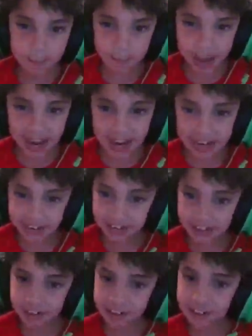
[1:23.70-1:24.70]

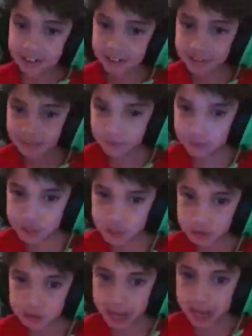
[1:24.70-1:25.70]
ban for
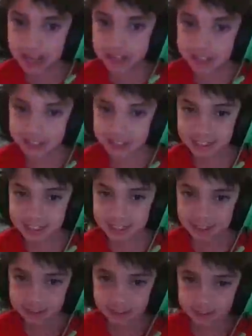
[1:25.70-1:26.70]
two days.